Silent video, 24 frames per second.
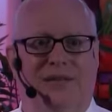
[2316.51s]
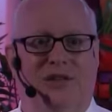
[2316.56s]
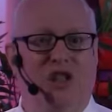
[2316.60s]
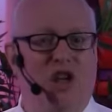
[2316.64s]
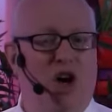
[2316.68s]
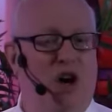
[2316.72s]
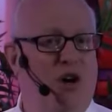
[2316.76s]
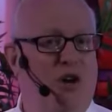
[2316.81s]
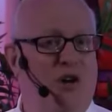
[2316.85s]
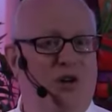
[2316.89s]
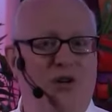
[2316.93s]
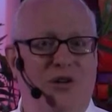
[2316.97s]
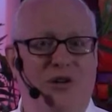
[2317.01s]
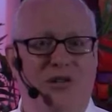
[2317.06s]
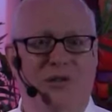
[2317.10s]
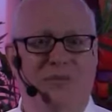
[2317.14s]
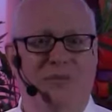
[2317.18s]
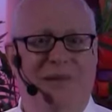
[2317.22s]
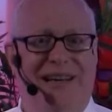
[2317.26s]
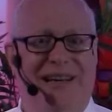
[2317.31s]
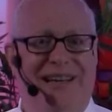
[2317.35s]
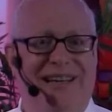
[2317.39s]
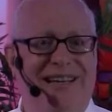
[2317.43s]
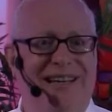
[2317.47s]

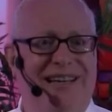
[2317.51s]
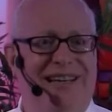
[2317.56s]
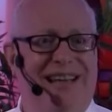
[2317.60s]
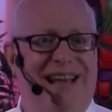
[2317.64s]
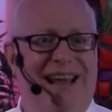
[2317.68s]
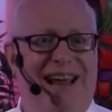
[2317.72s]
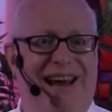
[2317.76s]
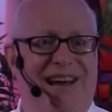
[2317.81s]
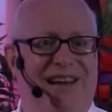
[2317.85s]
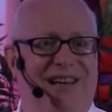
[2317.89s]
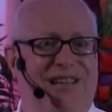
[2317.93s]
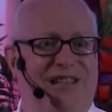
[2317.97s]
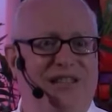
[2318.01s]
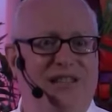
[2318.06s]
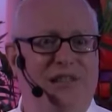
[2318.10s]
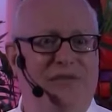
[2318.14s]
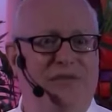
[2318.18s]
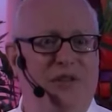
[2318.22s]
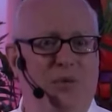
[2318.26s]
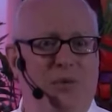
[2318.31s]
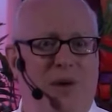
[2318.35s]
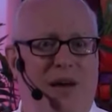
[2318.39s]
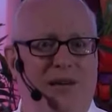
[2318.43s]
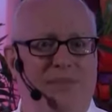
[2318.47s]
Nobody
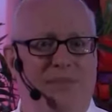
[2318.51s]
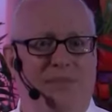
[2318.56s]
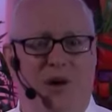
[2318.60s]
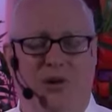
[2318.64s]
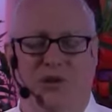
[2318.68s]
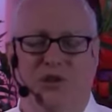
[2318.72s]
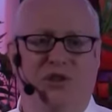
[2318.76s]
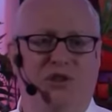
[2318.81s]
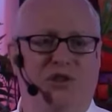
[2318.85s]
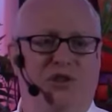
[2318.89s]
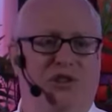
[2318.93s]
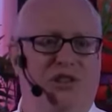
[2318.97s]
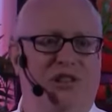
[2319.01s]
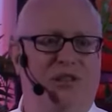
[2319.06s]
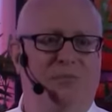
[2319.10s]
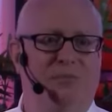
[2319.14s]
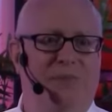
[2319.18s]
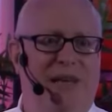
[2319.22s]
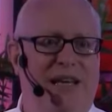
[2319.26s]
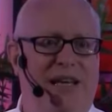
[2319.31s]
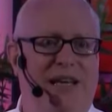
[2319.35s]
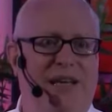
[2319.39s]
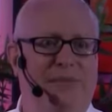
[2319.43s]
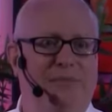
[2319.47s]
cares if you want to post
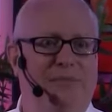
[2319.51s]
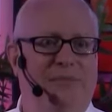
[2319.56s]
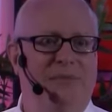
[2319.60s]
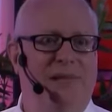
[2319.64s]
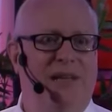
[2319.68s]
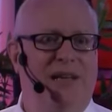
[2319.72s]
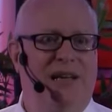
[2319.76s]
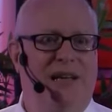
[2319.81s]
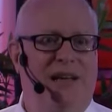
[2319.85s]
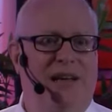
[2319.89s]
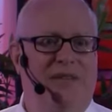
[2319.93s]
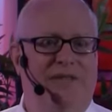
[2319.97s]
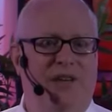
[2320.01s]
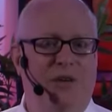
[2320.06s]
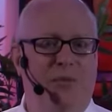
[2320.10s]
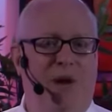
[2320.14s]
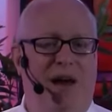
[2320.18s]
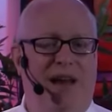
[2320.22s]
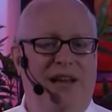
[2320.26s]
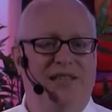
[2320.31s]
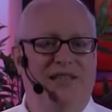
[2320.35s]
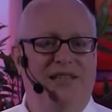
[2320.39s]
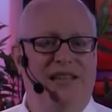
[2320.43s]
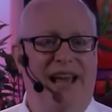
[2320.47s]
your meme. If you
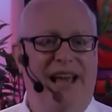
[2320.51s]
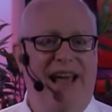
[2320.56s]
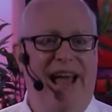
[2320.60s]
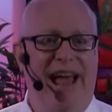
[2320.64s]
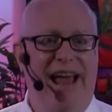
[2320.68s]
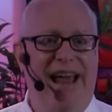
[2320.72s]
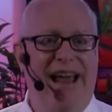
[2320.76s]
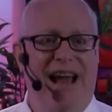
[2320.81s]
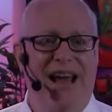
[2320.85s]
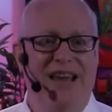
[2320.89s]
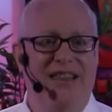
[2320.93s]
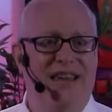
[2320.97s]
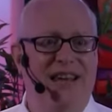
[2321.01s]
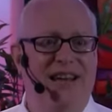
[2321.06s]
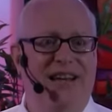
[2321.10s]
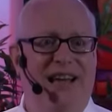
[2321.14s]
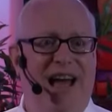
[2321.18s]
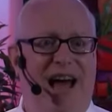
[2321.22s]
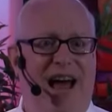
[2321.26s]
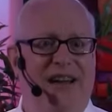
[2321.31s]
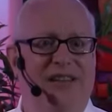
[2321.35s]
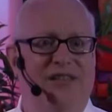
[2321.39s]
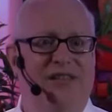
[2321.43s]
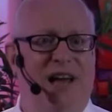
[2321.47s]
want to say, hey, I
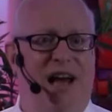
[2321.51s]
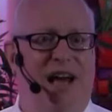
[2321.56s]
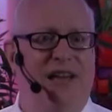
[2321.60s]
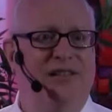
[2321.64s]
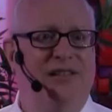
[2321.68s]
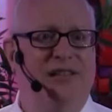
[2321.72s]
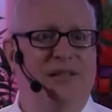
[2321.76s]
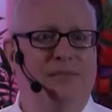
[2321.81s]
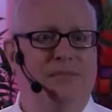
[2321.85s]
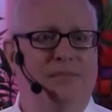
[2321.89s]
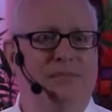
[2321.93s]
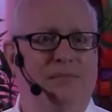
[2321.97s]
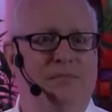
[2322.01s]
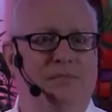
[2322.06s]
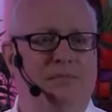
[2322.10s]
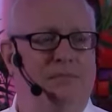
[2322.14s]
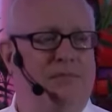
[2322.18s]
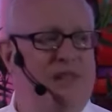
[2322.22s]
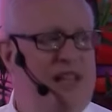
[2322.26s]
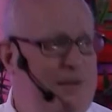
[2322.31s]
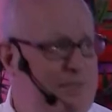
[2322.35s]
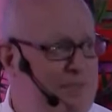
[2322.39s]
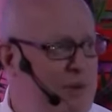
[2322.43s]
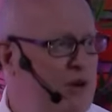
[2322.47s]
think God is awesome,
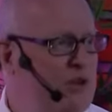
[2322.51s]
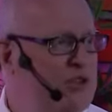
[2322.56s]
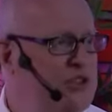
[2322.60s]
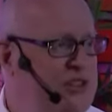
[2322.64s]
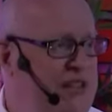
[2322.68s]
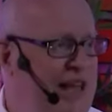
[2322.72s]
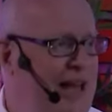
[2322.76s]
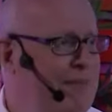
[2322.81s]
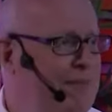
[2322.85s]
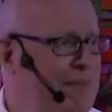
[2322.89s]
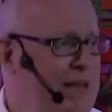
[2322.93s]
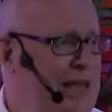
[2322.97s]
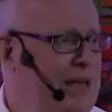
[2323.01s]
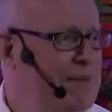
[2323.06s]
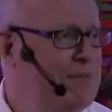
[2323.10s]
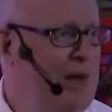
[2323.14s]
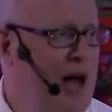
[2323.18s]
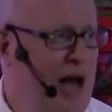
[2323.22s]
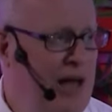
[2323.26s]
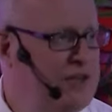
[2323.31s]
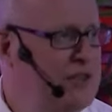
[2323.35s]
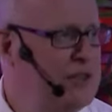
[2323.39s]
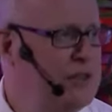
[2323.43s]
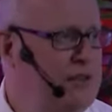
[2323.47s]
then post that
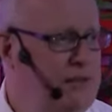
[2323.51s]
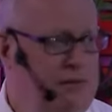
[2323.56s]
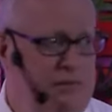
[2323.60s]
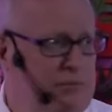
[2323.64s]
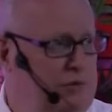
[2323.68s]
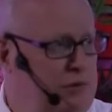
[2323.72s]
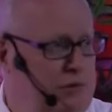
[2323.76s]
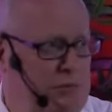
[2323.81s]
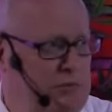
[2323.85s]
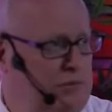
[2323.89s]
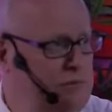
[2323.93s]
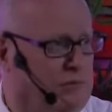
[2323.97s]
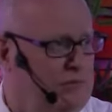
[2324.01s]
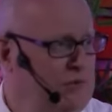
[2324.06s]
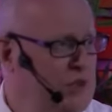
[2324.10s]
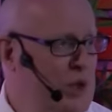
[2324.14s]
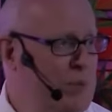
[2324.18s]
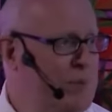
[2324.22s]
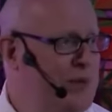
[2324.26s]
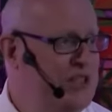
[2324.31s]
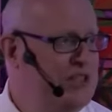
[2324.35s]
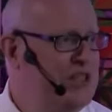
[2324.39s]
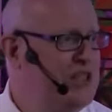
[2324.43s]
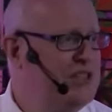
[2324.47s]
meme. Awesome.
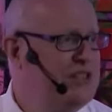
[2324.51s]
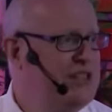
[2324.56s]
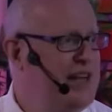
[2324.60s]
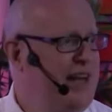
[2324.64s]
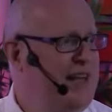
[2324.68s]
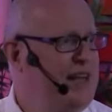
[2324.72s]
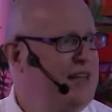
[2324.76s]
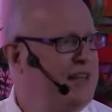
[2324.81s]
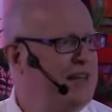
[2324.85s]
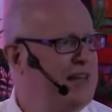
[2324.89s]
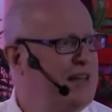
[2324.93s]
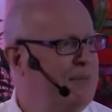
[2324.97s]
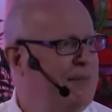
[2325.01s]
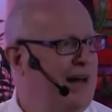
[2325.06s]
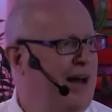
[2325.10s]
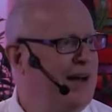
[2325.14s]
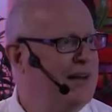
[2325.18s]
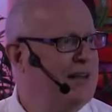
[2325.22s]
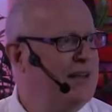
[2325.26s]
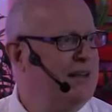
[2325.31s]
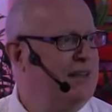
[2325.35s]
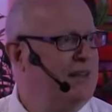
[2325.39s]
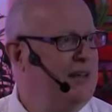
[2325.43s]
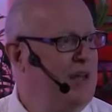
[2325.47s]
Nobody's going to say anything
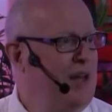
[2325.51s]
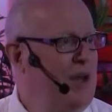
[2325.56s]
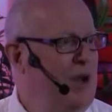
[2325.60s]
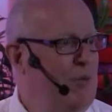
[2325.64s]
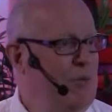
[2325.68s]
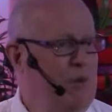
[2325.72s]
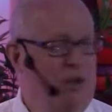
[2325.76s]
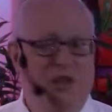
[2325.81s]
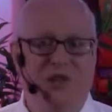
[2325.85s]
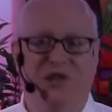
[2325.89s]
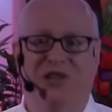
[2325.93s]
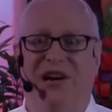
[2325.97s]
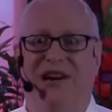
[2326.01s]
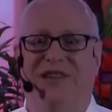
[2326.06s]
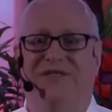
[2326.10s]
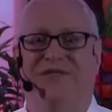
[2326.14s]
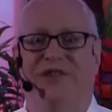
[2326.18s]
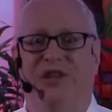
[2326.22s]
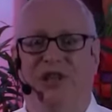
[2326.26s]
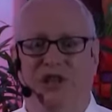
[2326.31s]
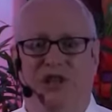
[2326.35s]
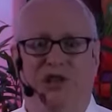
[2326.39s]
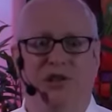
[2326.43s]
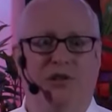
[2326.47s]
about it. When you
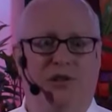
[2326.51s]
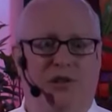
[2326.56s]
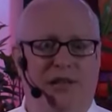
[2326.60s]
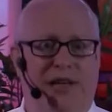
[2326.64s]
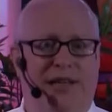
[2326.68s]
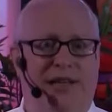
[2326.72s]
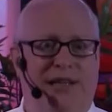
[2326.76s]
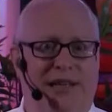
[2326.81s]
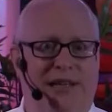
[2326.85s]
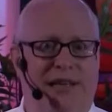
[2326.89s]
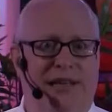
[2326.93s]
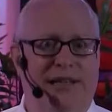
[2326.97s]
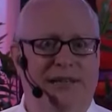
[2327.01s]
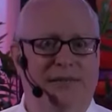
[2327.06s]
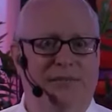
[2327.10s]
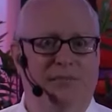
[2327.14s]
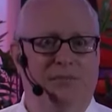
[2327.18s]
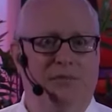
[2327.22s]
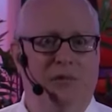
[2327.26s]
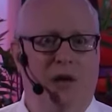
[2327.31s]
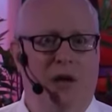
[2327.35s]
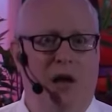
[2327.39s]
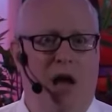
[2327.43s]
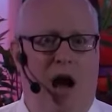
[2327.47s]
start virtue
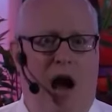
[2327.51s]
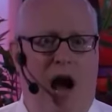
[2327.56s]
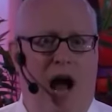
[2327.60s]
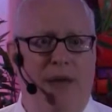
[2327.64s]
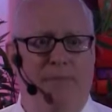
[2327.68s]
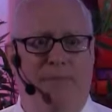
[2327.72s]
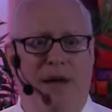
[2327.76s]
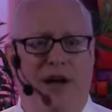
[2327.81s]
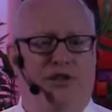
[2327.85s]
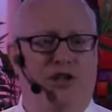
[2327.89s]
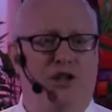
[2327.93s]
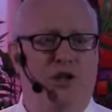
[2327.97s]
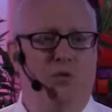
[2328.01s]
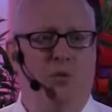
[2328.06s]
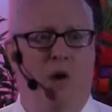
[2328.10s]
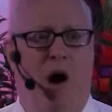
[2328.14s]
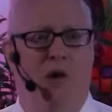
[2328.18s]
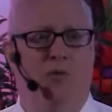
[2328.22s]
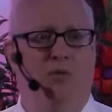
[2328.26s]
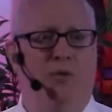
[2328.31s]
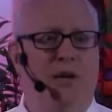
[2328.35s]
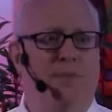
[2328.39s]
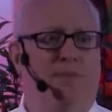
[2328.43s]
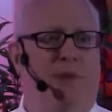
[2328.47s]
signaling, I bet you
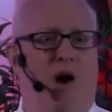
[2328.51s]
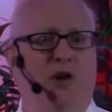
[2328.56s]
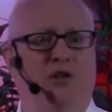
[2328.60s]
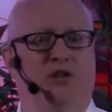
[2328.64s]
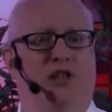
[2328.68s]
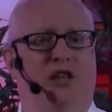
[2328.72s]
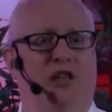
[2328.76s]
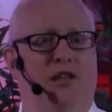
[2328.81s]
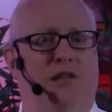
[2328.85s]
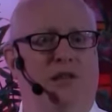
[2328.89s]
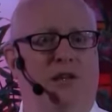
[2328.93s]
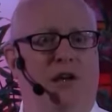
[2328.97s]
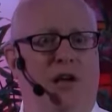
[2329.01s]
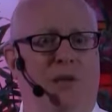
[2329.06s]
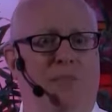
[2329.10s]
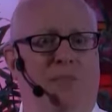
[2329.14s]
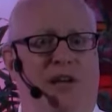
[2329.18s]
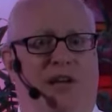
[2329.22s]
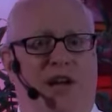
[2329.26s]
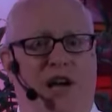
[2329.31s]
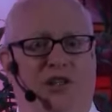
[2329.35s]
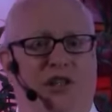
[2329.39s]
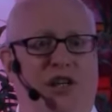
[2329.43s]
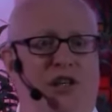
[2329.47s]
won't repost it
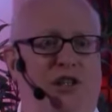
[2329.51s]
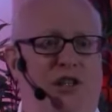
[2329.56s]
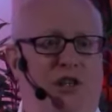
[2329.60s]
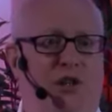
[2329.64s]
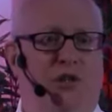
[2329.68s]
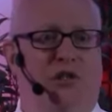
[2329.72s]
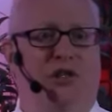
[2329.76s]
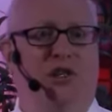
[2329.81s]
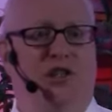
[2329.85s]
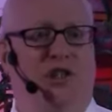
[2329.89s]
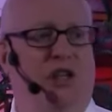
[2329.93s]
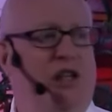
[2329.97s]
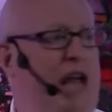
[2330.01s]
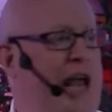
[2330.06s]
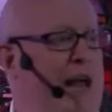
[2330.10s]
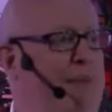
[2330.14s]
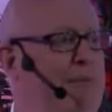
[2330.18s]
because it uses the